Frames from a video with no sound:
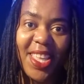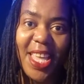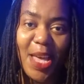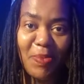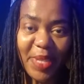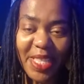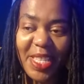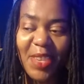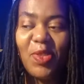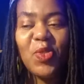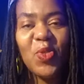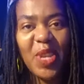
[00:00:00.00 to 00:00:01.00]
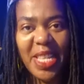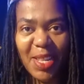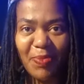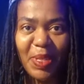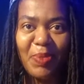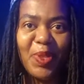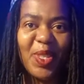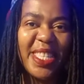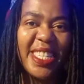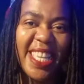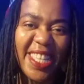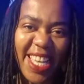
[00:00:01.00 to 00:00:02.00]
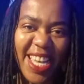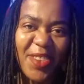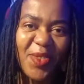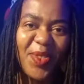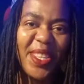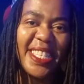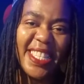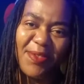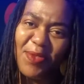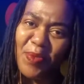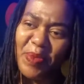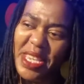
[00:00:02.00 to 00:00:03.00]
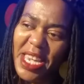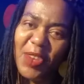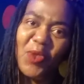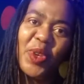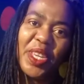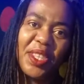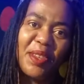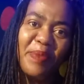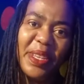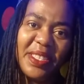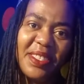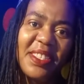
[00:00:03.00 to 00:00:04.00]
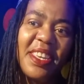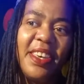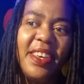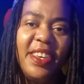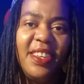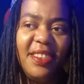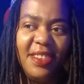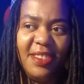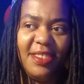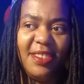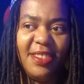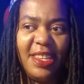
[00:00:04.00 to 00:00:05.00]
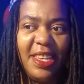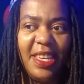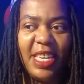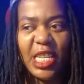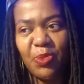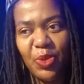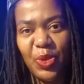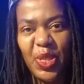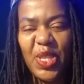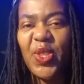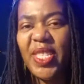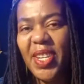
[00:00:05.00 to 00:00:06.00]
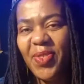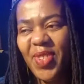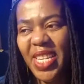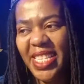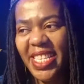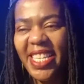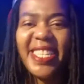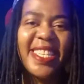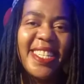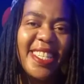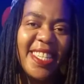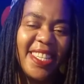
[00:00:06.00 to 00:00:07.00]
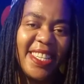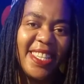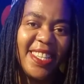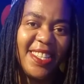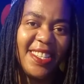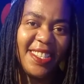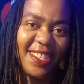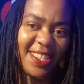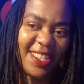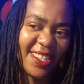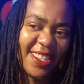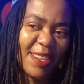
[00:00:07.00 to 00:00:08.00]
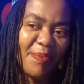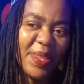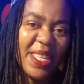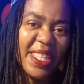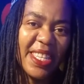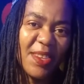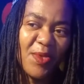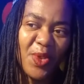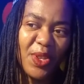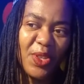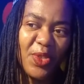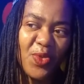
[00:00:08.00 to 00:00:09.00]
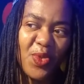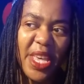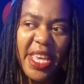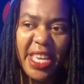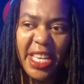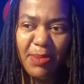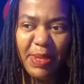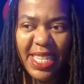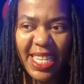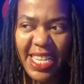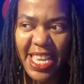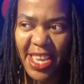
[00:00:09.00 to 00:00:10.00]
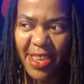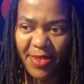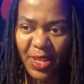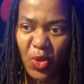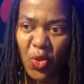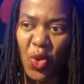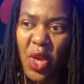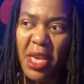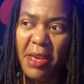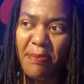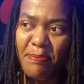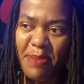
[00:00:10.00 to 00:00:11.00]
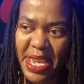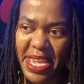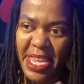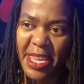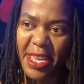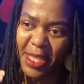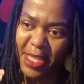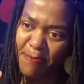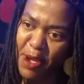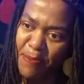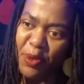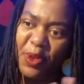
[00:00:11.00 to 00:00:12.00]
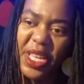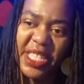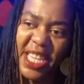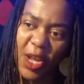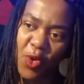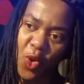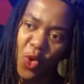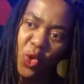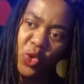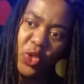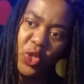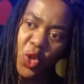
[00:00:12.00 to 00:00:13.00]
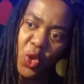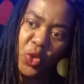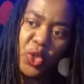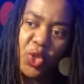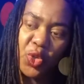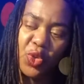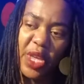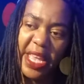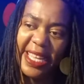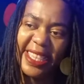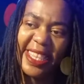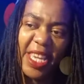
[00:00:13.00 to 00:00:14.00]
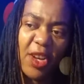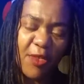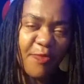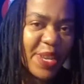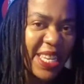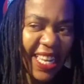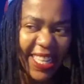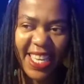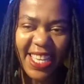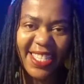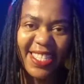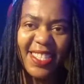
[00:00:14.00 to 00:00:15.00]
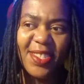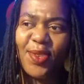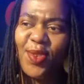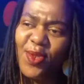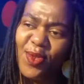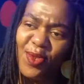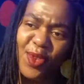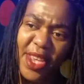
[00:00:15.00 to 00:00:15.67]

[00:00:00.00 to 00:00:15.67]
I'm just giving you a little bit because these are the kind of things that for me, I look at them as exposing yourself like that. It is something that I wouldn't do, especially having to make the people that I hold close to think of me like that. Or,